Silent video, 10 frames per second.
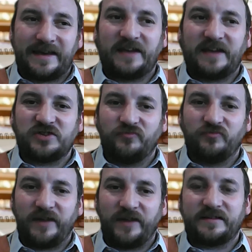get
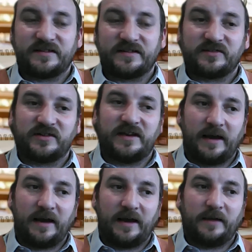you ready to
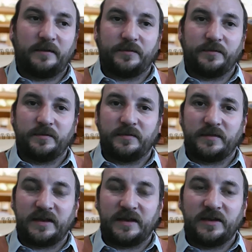study at
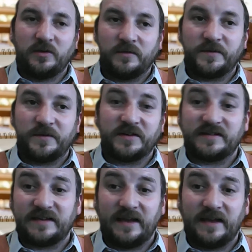the
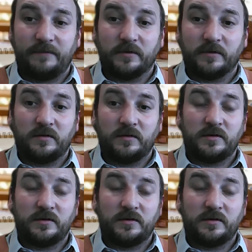university level.